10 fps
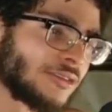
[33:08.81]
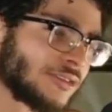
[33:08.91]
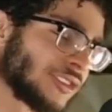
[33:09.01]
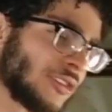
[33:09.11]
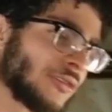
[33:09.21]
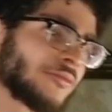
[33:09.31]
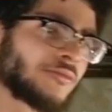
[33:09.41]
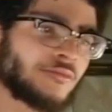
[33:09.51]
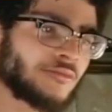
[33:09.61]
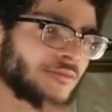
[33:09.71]
So,
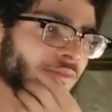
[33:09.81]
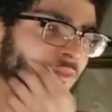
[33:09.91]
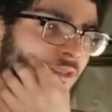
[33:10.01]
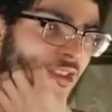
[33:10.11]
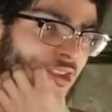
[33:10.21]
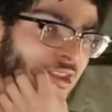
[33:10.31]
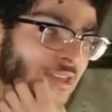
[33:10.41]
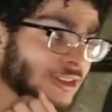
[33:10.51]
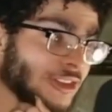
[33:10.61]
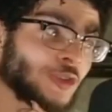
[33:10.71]

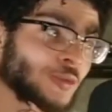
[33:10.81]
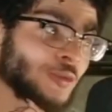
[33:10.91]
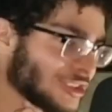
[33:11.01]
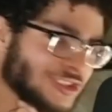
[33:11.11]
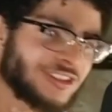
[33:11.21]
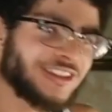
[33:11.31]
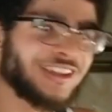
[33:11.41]
that to you, bitch.